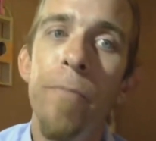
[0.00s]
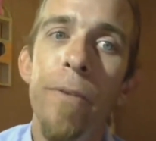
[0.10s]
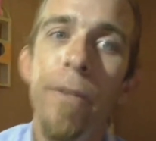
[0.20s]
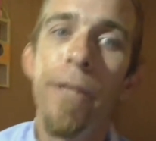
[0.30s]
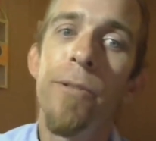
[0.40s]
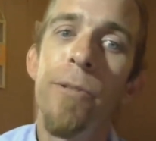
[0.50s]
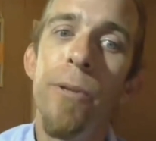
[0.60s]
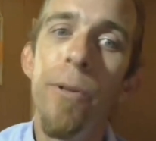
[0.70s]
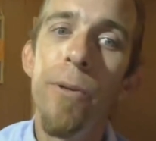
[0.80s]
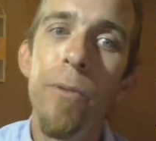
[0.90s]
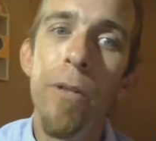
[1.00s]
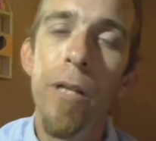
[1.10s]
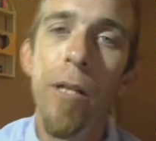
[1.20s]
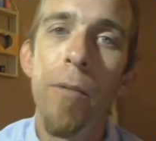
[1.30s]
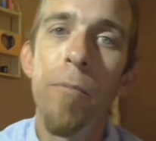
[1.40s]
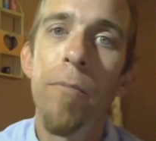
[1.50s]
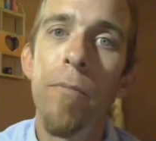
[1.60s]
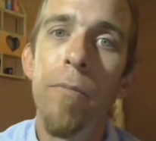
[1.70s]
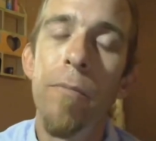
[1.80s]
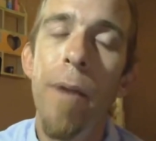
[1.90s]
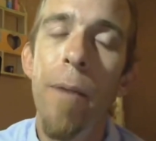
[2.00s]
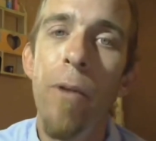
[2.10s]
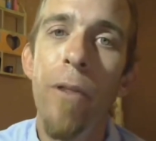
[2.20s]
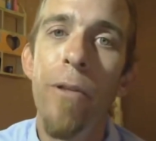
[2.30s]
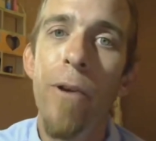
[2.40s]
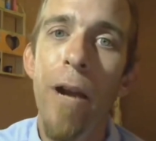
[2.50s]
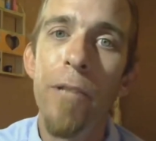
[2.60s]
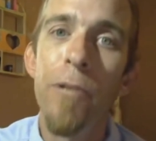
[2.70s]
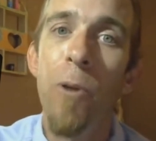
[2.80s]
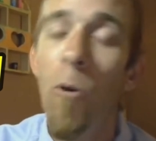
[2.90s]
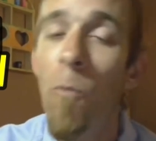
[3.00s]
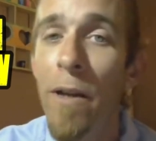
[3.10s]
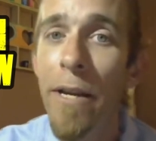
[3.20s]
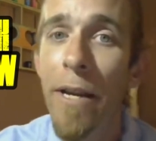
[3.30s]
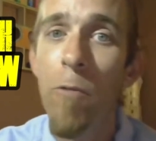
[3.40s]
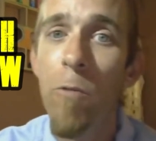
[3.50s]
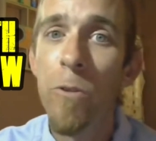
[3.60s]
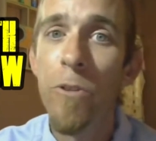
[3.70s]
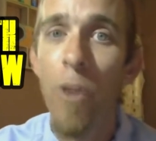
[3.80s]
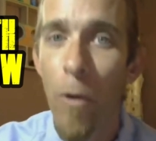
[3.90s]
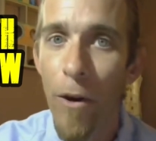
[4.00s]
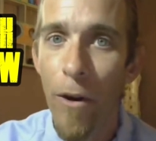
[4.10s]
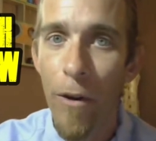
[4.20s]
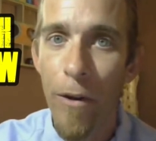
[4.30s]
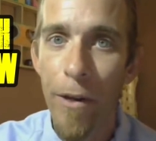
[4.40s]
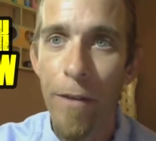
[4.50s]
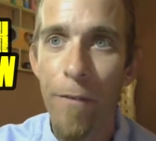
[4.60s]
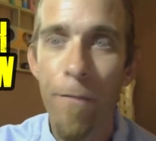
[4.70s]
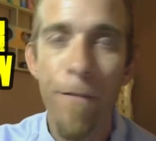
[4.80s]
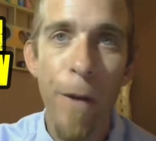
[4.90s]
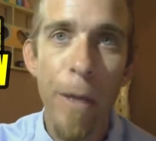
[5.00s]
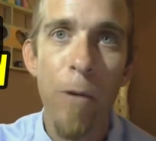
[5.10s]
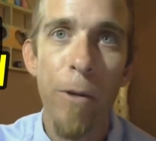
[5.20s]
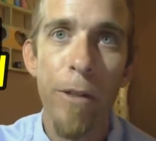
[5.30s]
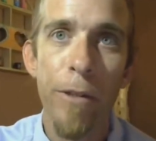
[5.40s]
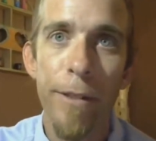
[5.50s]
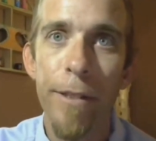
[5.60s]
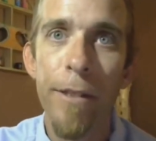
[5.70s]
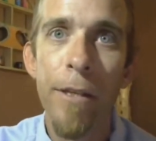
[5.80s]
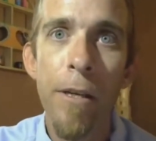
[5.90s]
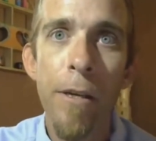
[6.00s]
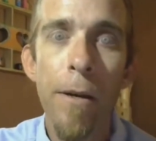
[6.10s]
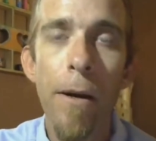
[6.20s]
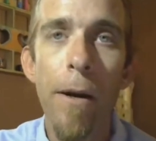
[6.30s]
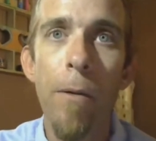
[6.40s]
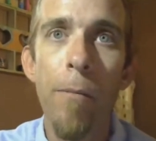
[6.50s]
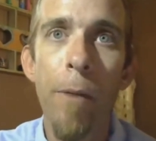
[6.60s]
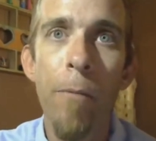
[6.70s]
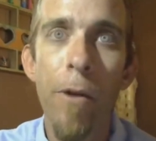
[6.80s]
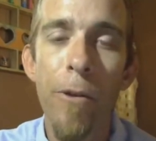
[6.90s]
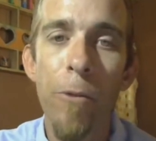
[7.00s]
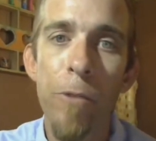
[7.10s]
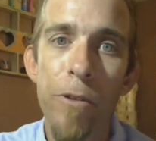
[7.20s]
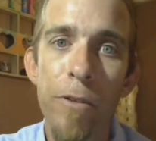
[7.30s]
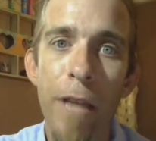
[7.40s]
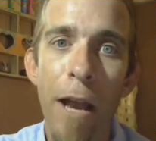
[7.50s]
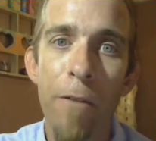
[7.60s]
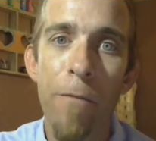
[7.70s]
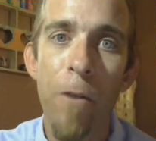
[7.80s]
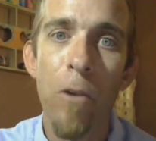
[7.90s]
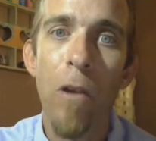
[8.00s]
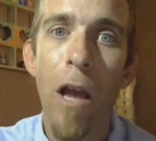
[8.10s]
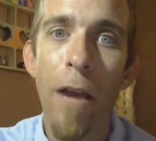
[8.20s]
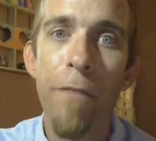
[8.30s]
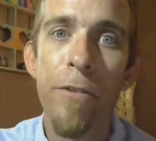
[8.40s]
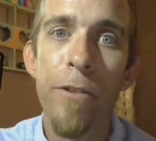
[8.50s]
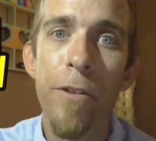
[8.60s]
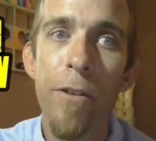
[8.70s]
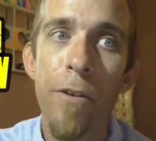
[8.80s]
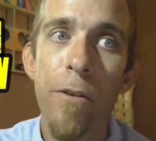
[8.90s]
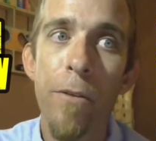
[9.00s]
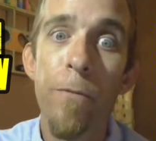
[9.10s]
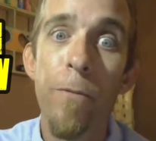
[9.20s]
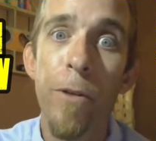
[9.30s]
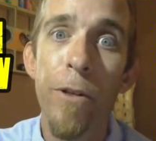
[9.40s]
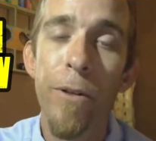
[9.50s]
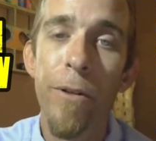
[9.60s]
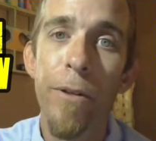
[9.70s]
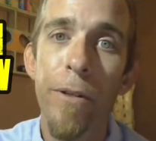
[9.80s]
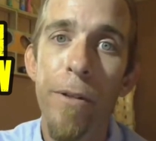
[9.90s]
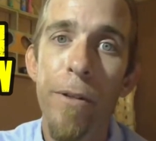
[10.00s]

And so um, my brother and I told my dad what was going on, and very quickly, uh, my mother was out of our lives for good.